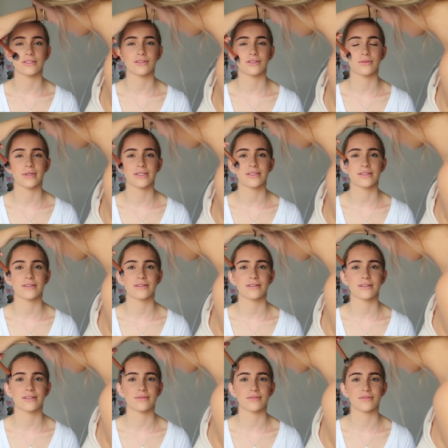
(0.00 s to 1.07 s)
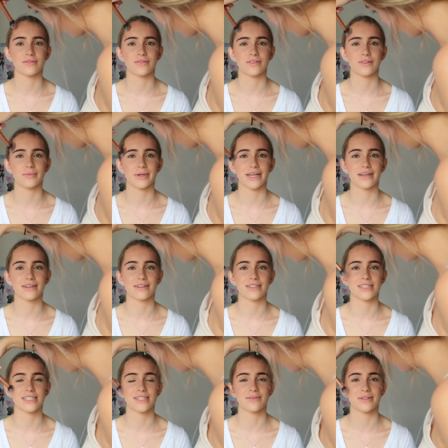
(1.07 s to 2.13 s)
2 weeks ago, and it was real bad because
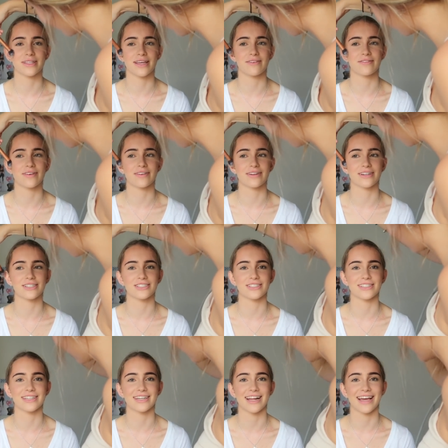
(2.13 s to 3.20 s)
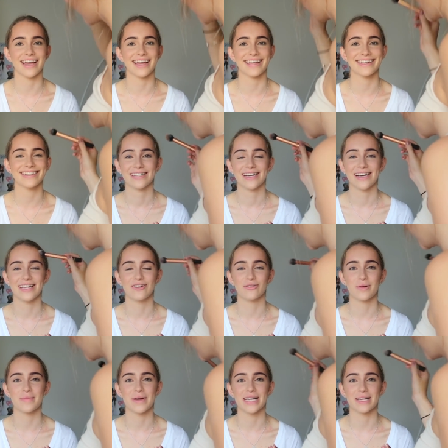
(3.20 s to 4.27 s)
I did it with that foundation that I had. And all
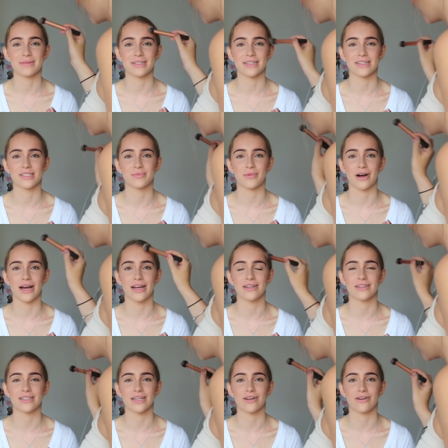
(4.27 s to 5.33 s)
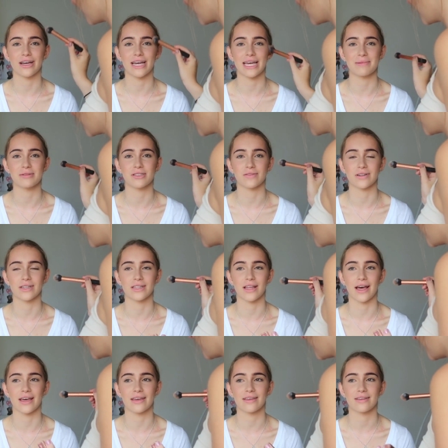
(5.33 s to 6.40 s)
my makeup's like, expired because I got heaps of it
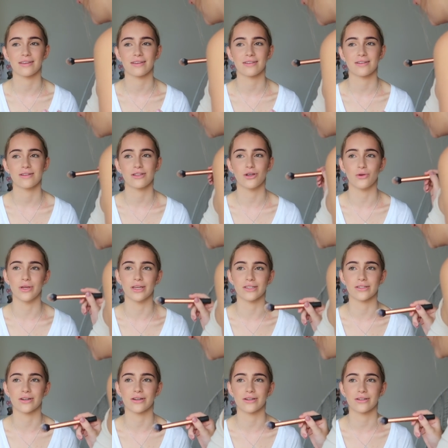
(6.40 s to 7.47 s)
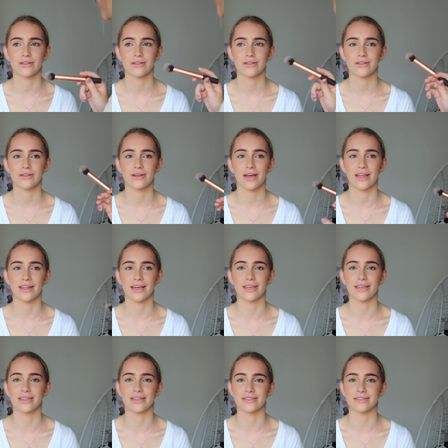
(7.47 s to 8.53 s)
like 2 years ago. And like,
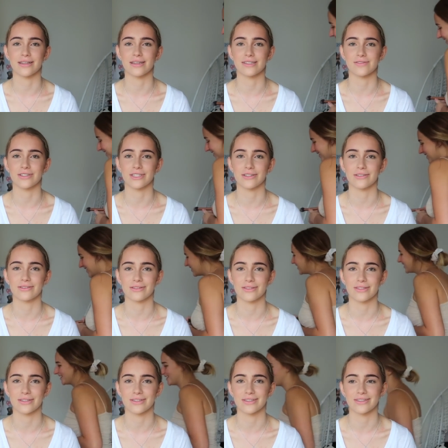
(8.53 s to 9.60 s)
it doesn't last very long, so.